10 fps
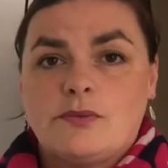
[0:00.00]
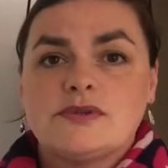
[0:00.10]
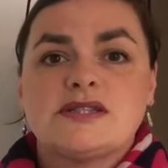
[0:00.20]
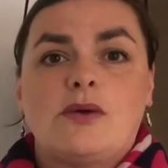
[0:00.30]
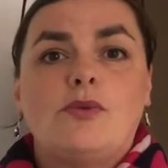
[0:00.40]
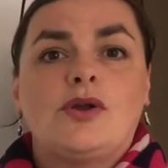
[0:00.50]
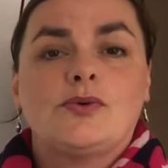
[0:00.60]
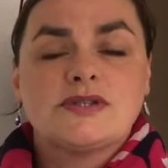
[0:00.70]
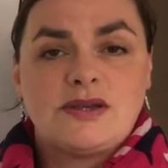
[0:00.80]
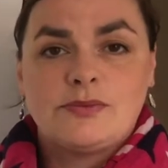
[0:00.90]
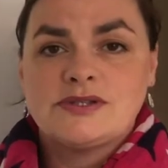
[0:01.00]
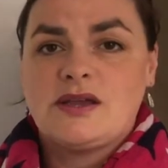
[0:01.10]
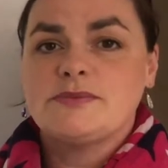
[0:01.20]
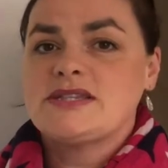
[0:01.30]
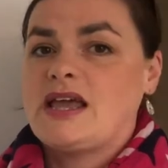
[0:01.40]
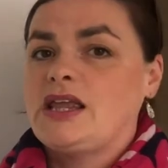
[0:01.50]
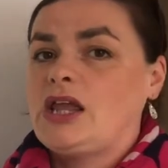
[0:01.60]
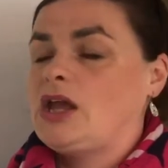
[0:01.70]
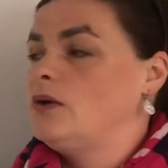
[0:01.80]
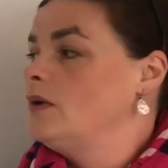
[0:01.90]
someone or someone's upset
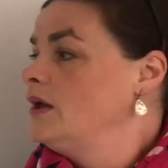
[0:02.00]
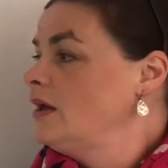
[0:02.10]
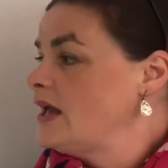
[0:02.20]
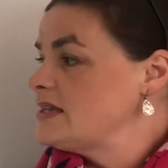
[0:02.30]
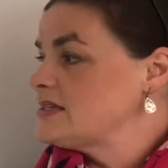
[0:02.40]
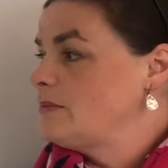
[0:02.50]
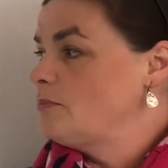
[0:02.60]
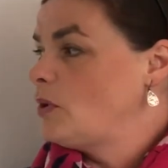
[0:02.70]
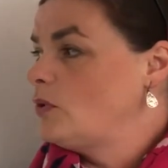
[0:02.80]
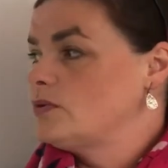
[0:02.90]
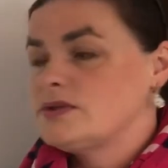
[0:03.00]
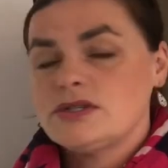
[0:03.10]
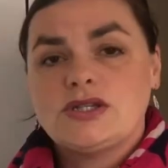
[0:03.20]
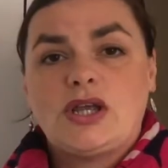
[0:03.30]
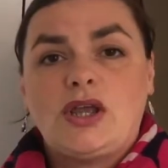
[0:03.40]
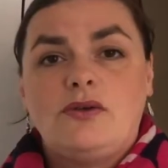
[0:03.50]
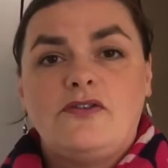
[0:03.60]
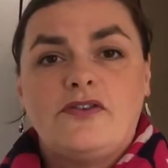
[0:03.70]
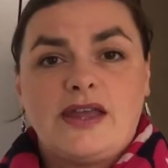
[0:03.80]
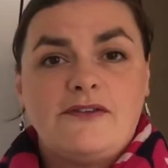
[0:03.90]
you, it's important to
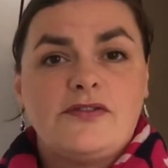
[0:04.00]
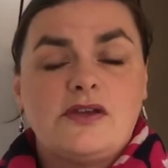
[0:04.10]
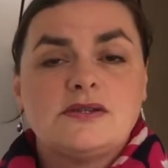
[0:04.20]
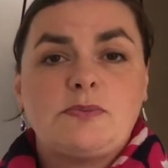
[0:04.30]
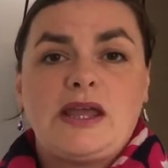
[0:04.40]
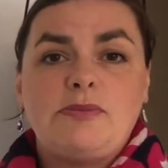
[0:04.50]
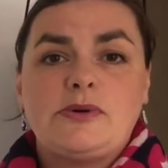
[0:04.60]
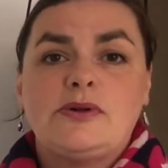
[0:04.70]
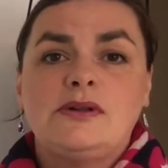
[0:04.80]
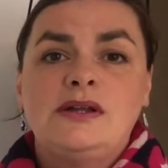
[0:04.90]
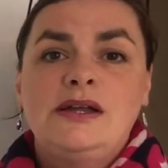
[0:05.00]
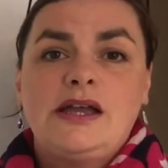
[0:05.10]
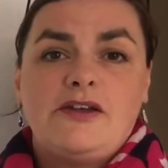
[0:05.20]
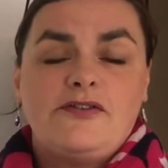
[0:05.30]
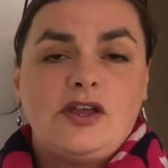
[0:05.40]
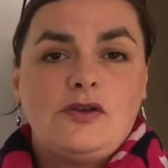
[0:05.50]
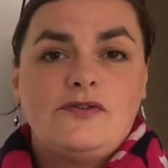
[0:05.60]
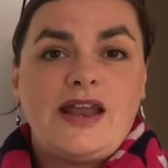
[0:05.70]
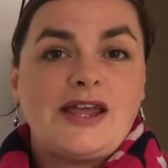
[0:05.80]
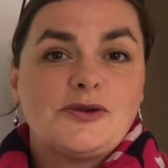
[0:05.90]
forgive those people. If you've
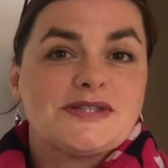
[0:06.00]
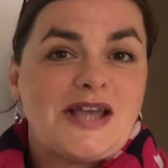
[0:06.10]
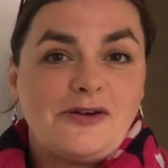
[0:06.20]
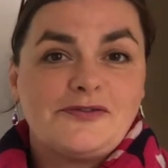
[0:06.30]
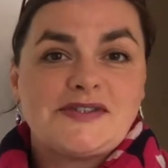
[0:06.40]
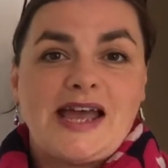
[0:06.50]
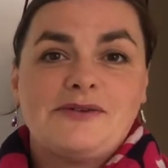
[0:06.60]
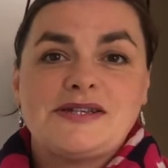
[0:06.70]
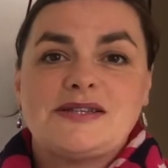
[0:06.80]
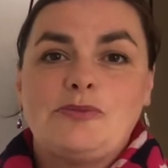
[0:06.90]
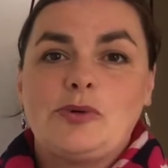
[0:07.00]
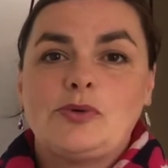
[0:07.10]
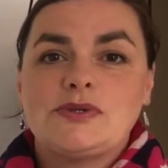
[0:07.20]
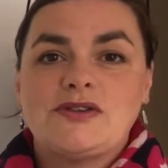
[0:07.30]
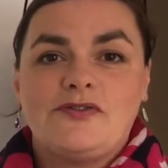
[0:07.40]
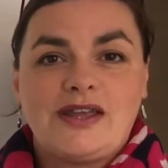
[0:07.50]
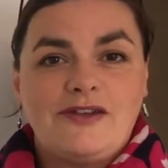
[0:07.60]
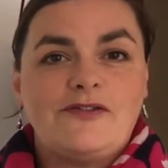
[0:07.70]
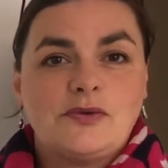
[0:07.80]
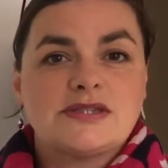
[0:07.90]
let yourself down, it's important to
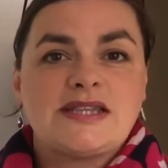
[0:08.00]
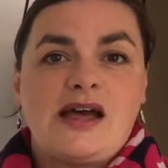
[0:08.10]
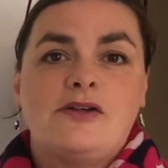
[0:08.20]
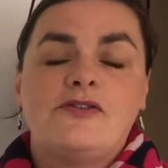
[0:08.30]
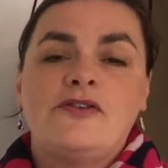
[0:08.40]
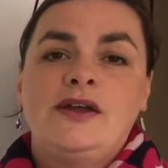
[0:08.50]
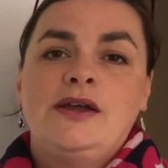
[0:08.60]
forgive yourself.